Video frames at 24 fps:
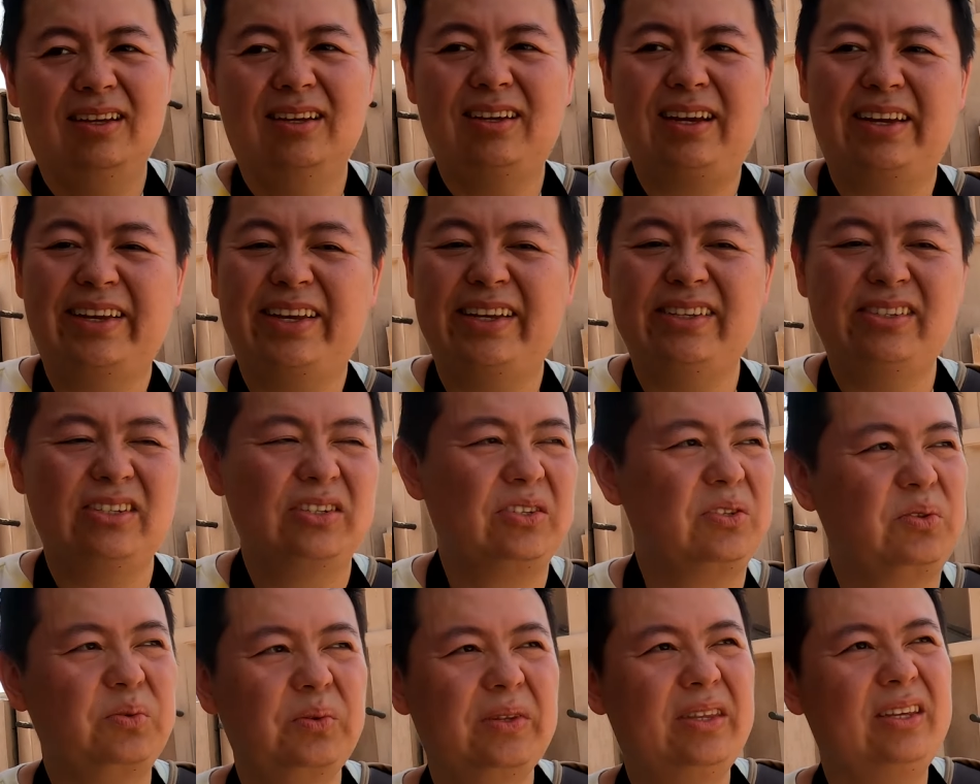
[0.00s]
I guess
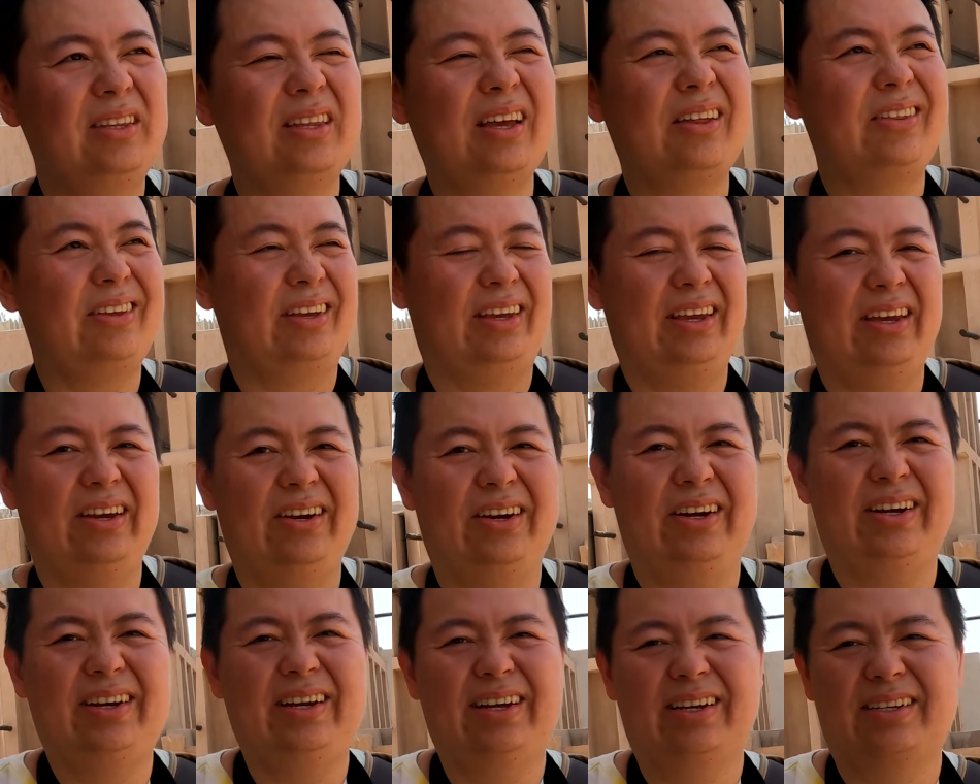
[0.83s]
there's really nothing
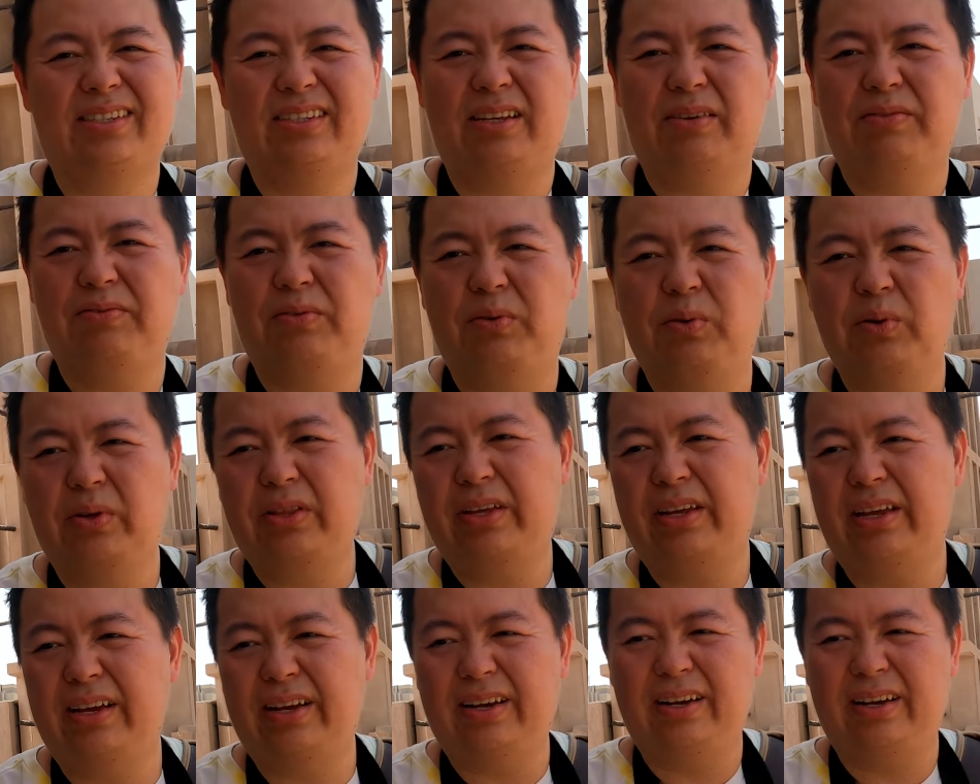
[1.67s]
here except for the